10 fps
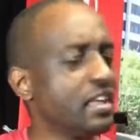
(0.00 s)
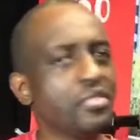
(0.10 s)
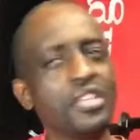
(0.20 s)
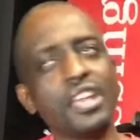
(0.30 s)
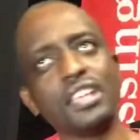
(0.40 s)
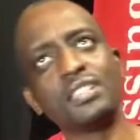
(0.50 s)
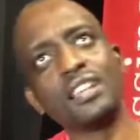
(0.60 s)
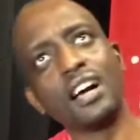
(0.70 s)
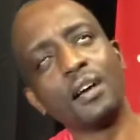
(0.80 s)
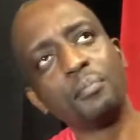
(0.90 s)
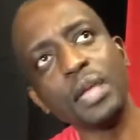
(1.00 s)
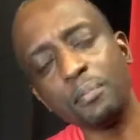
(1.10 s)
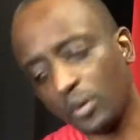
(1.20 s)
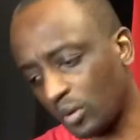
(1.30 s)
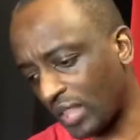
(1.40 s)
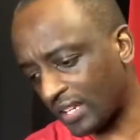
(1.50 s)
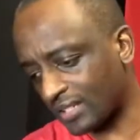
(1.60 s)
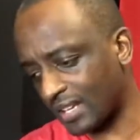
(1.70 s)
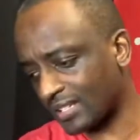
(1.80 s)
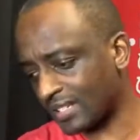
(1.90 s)
there's people
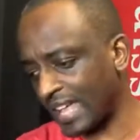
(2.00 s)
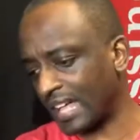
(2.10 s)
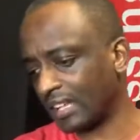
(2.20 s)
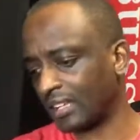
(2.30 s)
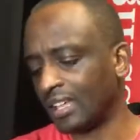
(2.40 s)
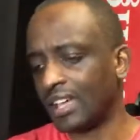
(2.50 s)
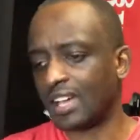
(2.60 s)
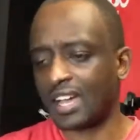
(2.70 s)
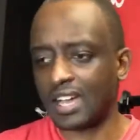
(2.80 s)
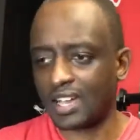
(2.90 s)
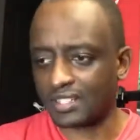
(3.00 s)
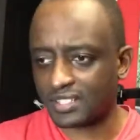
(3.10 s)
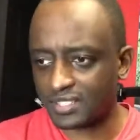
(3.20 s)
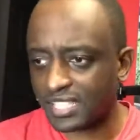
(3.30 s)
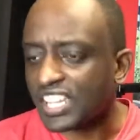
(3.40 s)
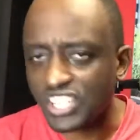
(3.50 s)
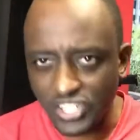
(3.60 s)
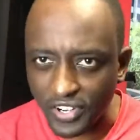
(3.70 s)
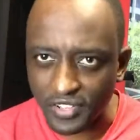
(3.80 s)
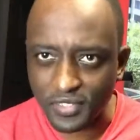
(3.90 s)
that sell
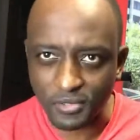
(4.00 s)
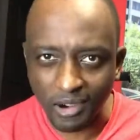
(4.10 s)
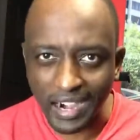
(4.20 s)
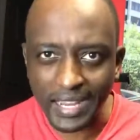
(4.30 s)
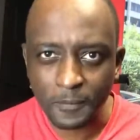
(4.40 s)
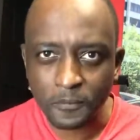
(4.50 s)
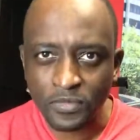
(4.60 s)
t-shirts, right?